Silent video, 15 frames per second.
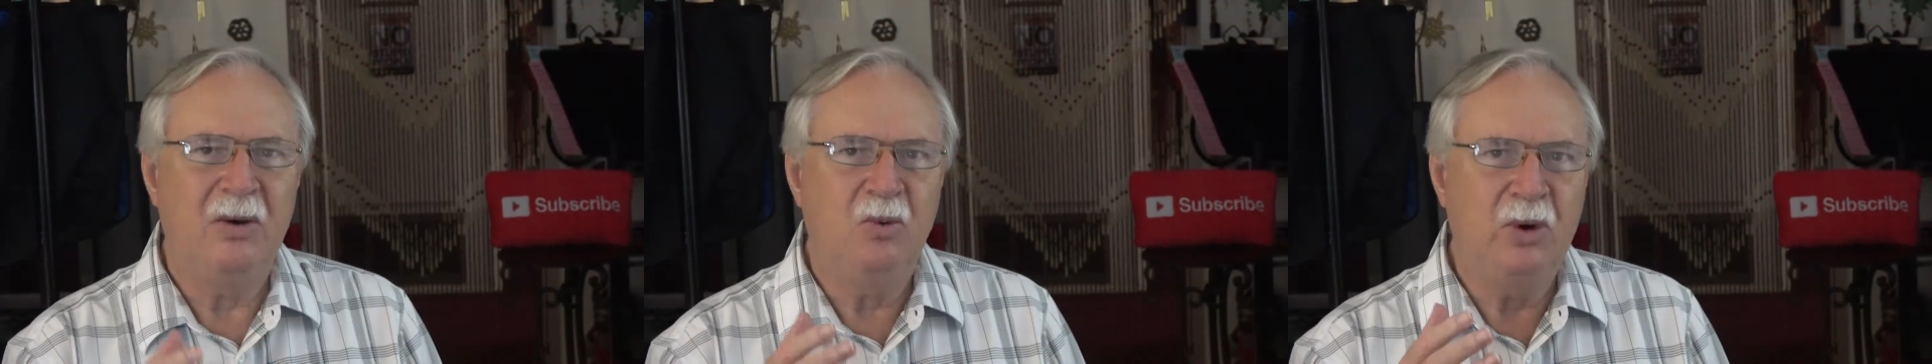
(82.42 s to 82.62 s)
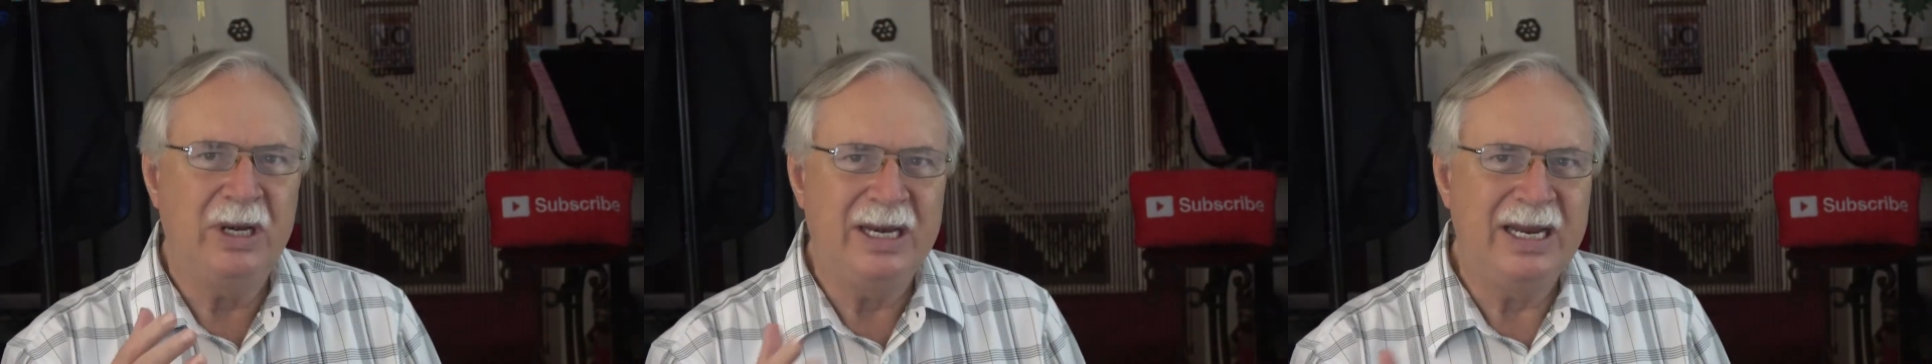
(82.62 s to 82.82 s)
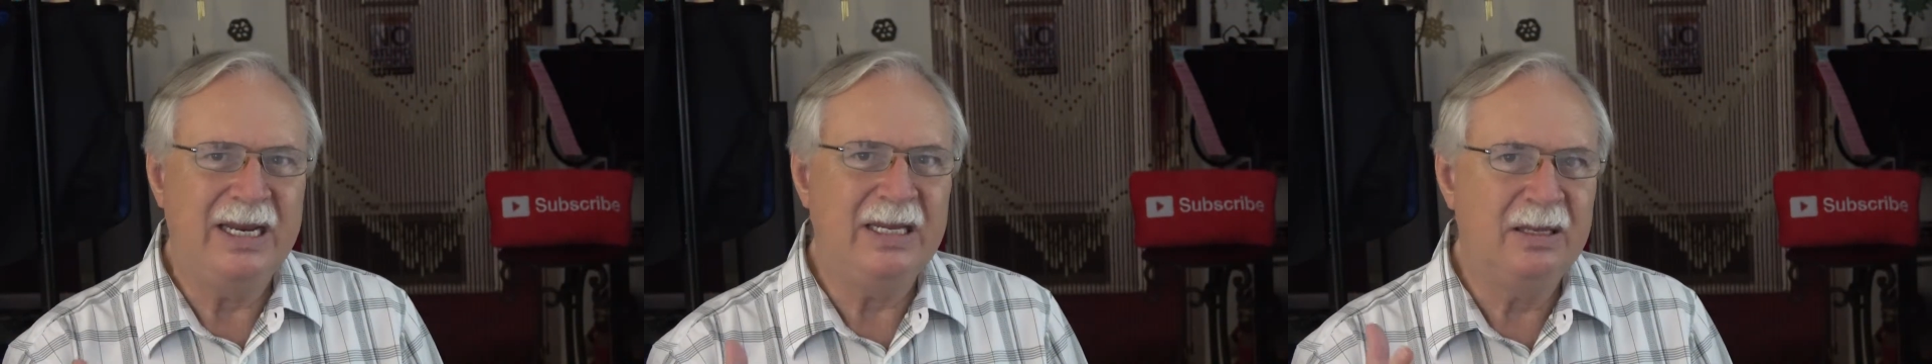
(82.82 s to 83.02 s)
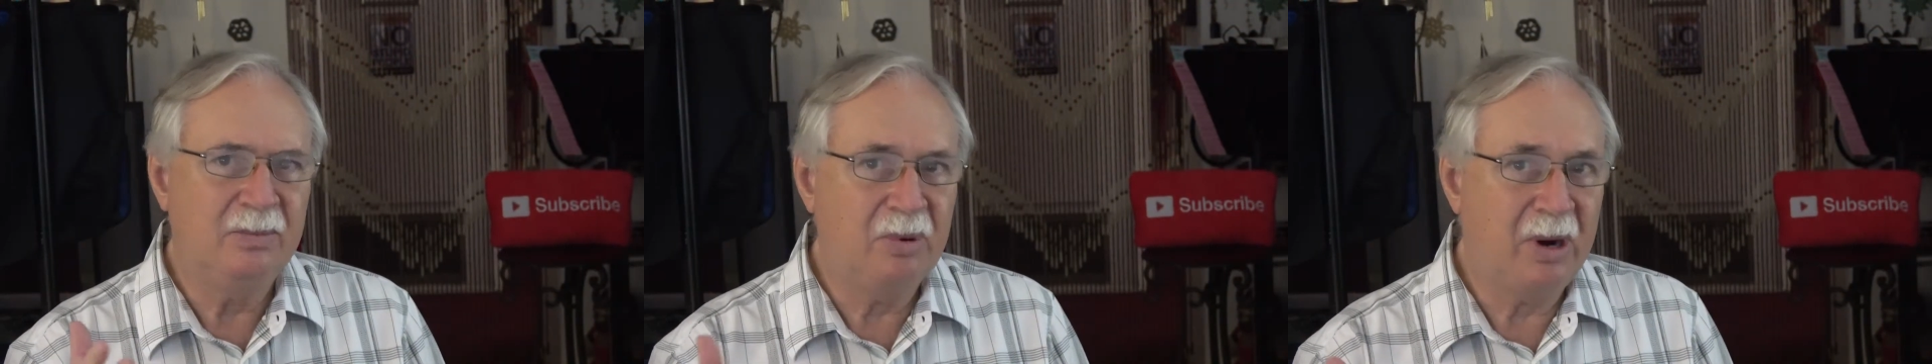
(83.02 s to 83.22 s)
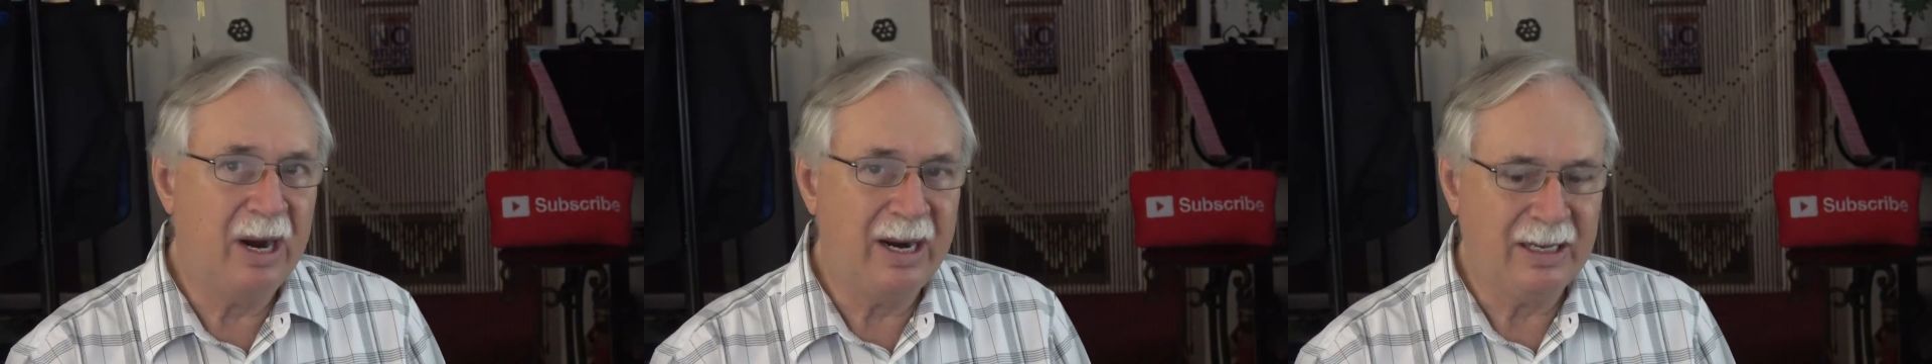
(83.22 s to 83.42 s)
but we
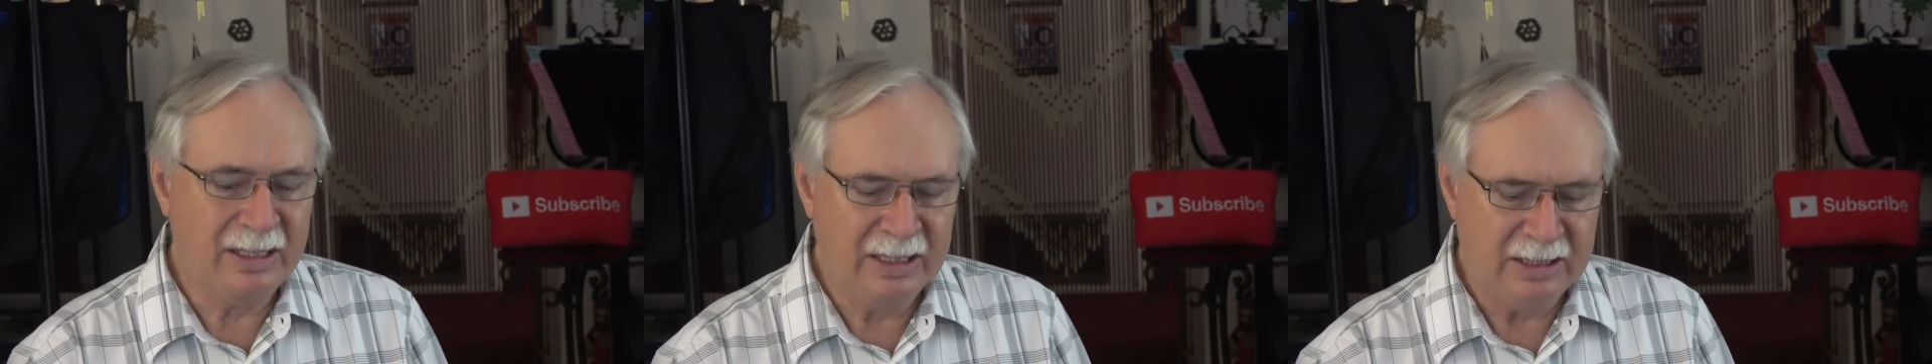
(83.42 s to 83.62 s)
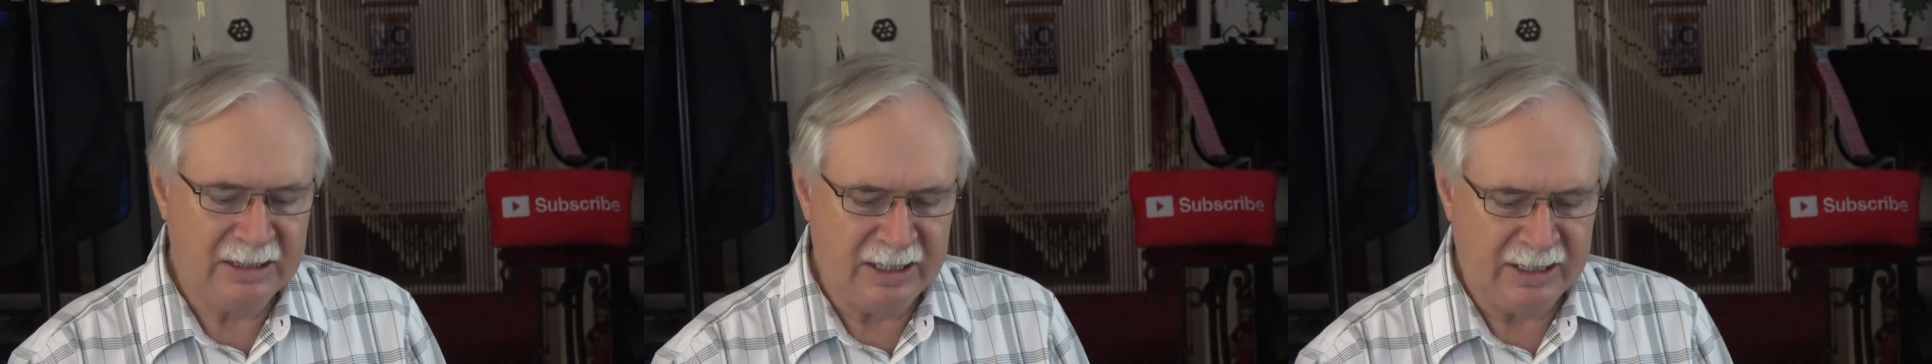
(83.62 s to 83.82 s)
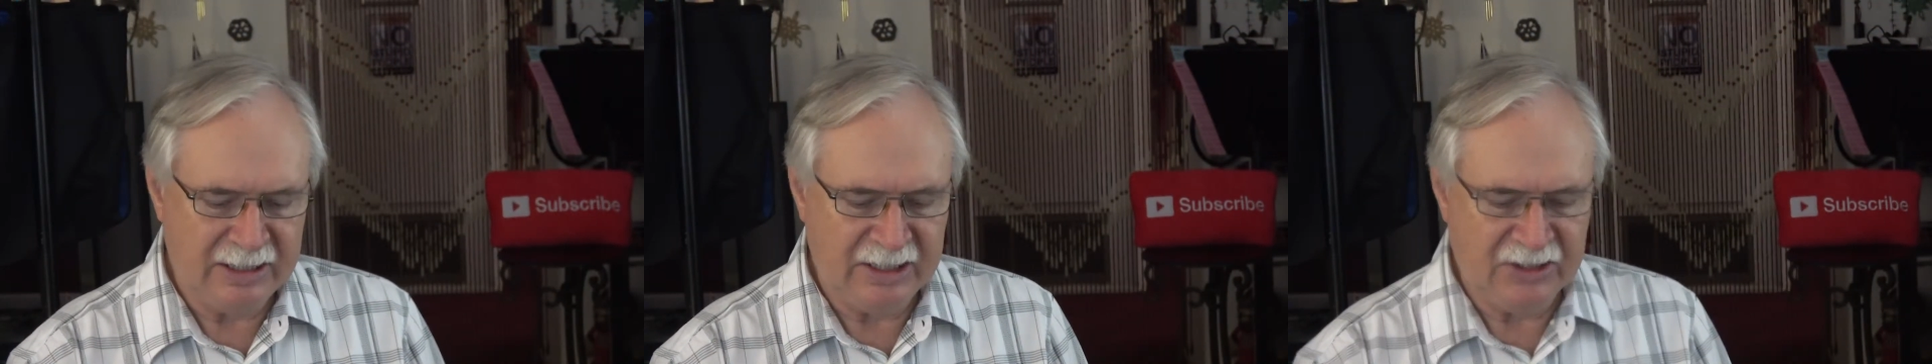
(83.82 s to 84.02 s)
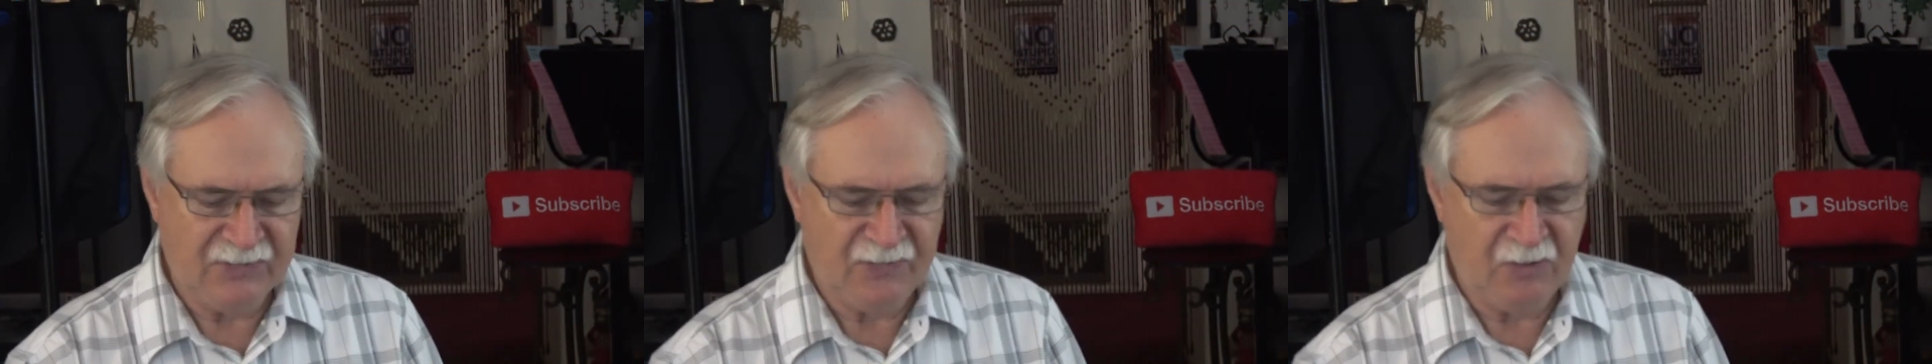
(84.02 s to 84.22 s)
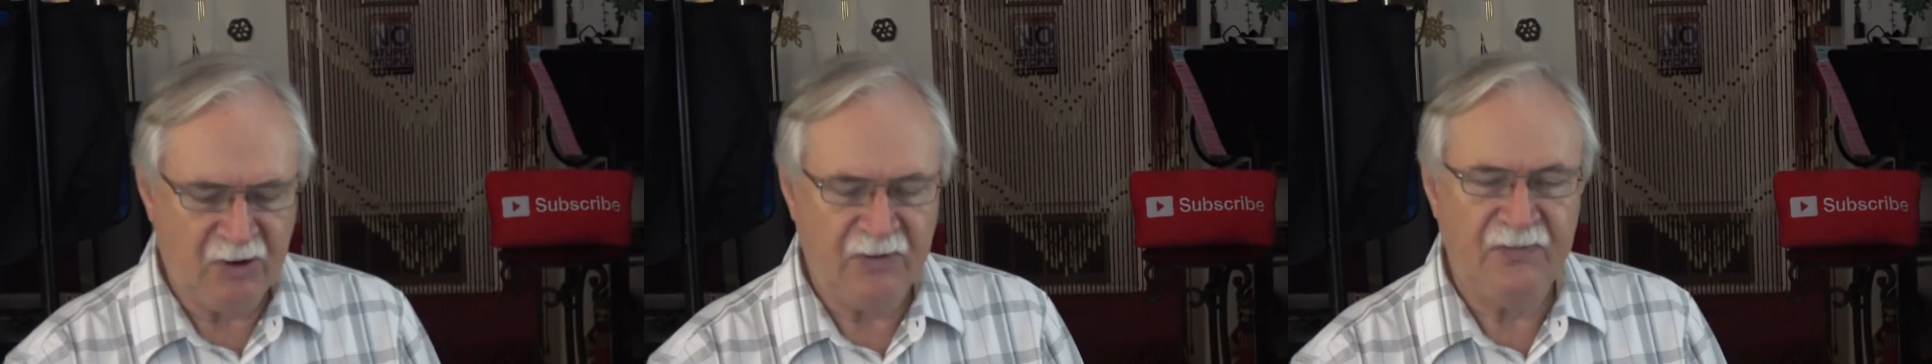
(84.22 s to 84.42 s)
need the practice at
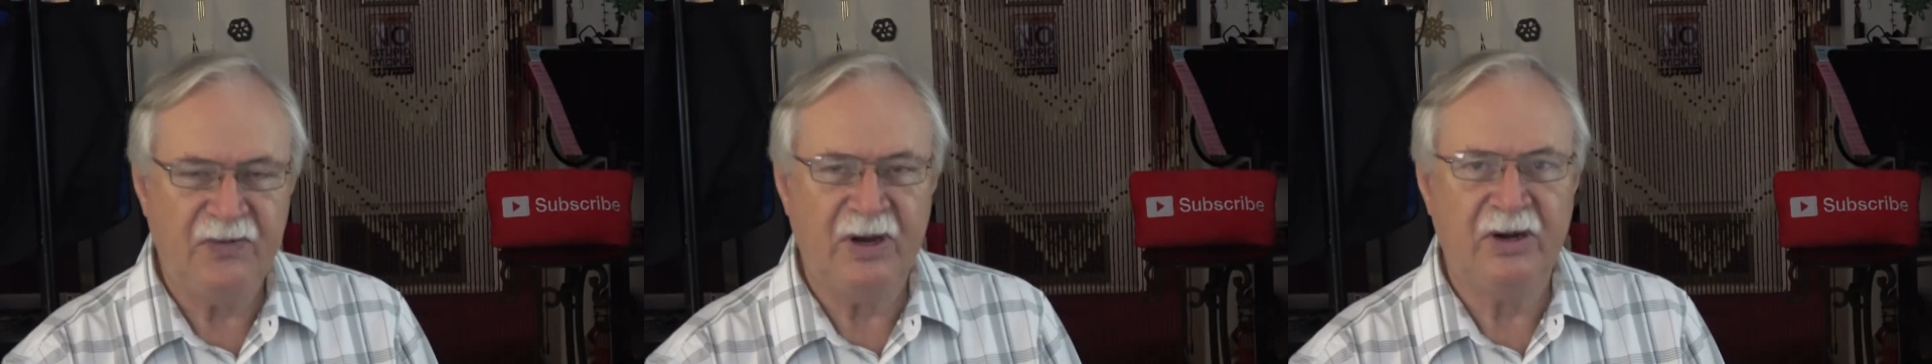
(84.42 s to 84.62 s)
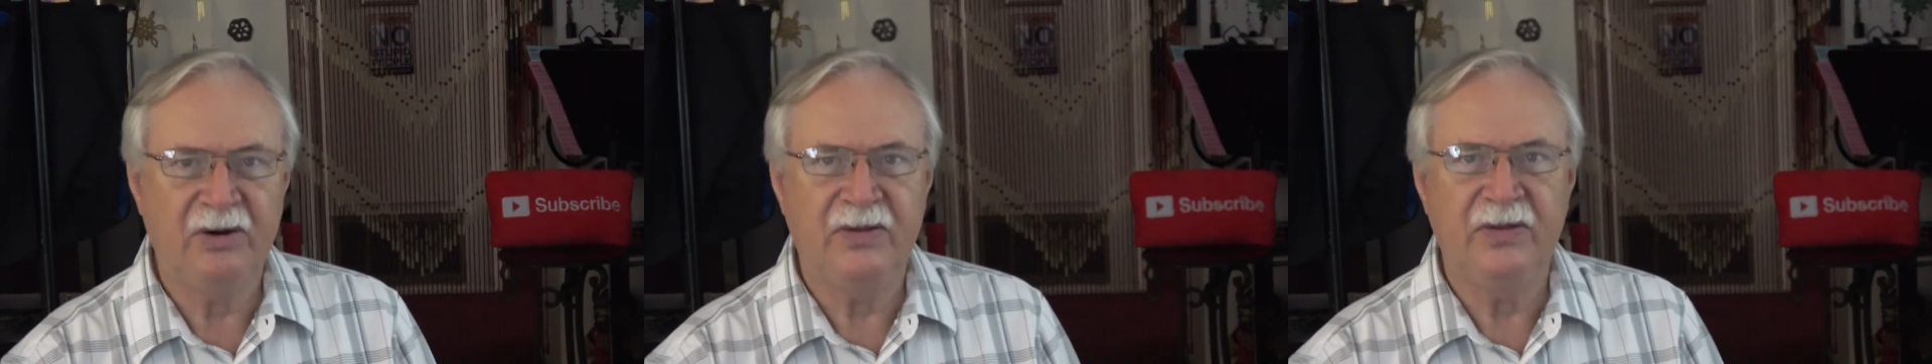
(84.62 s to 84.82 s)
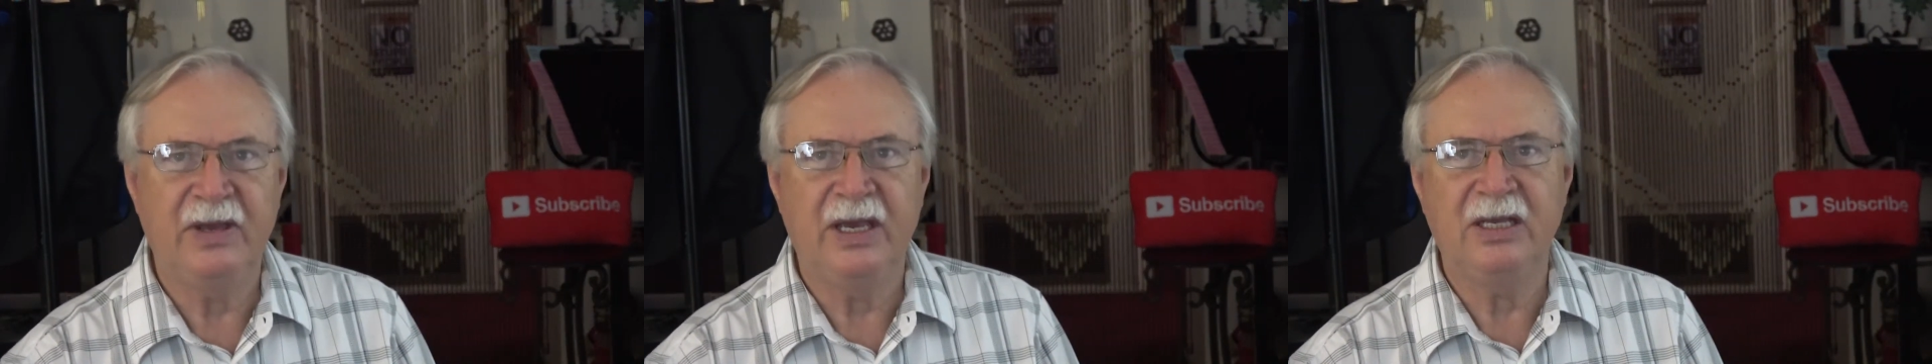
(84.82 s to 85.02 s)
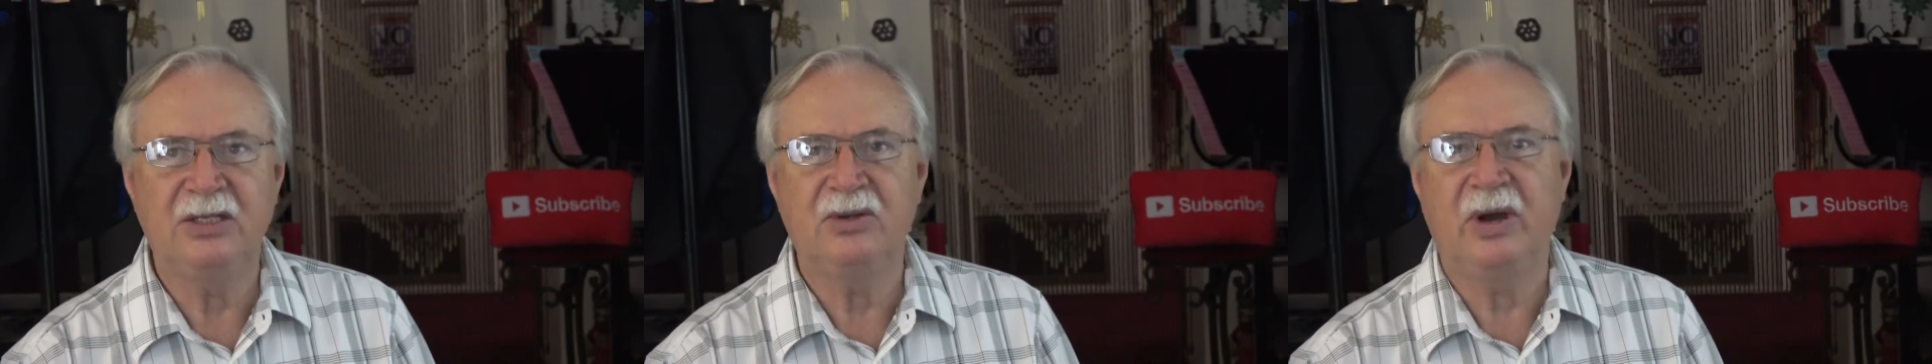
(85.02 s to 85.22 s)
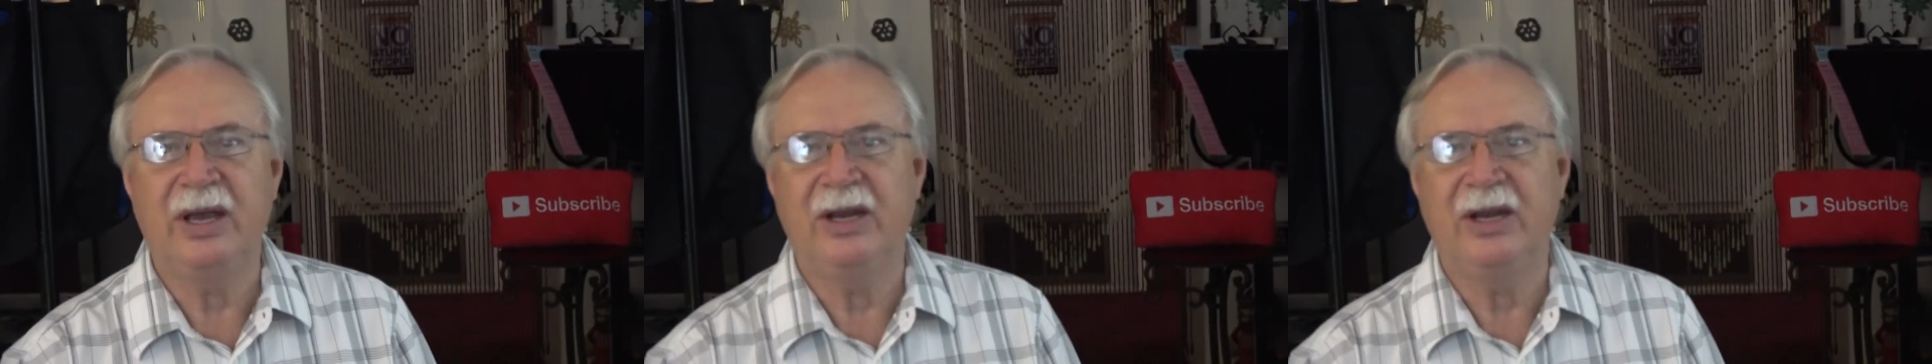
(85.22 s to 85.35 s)
this fourth finger thing,